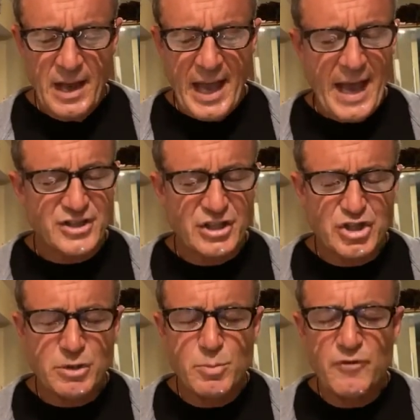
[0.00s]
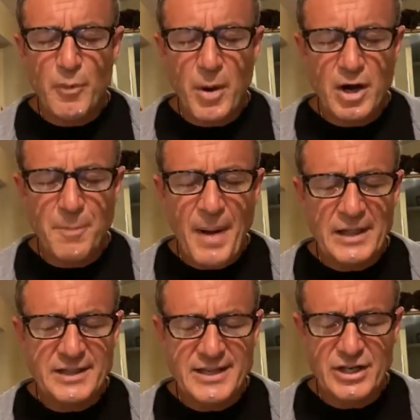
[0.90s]
I ask that you'd move upon our
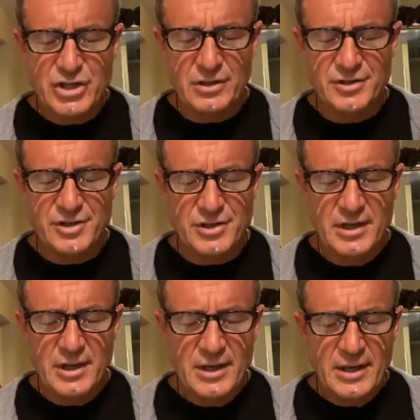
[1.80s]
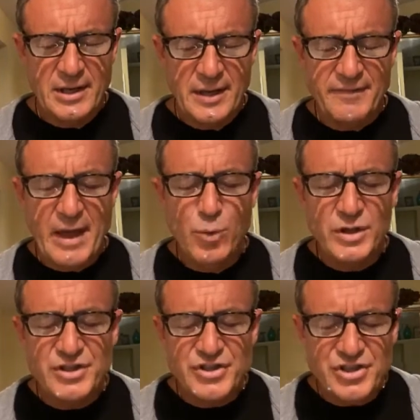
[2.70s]
politicians and they
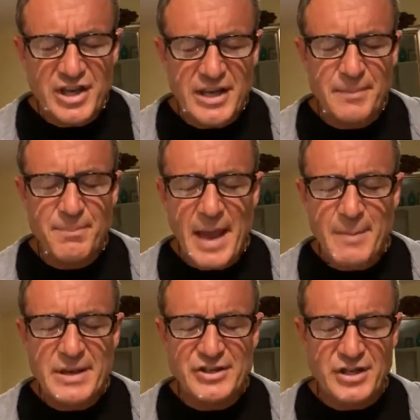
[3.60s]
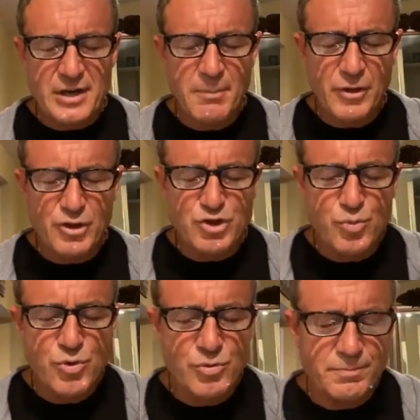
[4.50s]
wouldn't see babies in a mother's
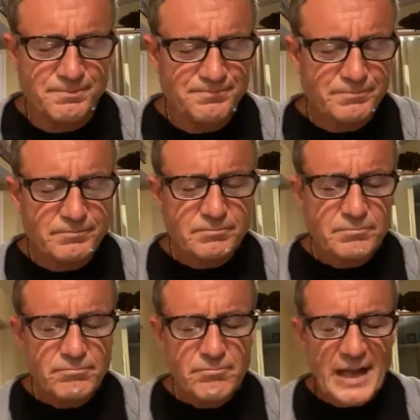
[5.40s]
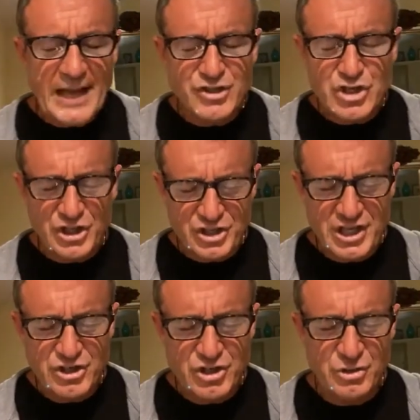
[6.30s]
womb as
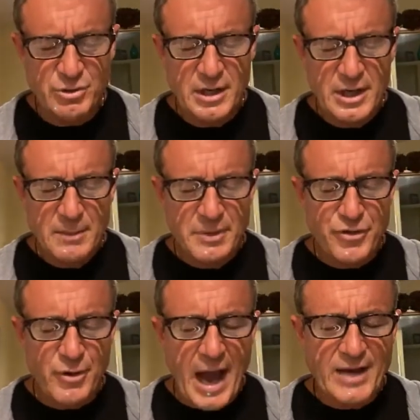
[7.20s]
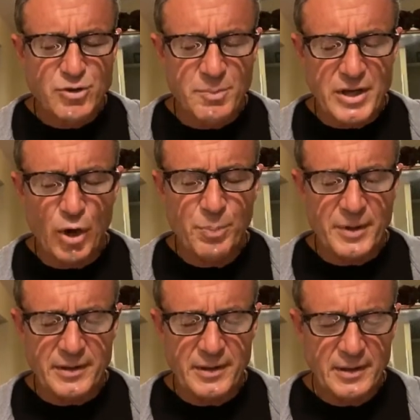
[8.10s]
just tissue, but their eyes would be
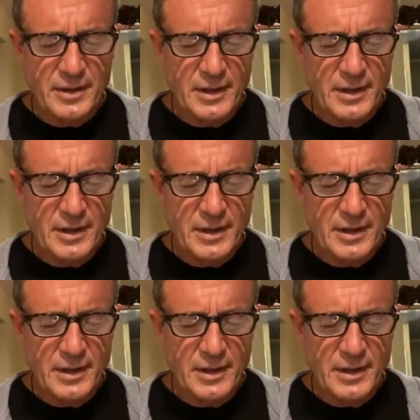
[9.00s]
opened.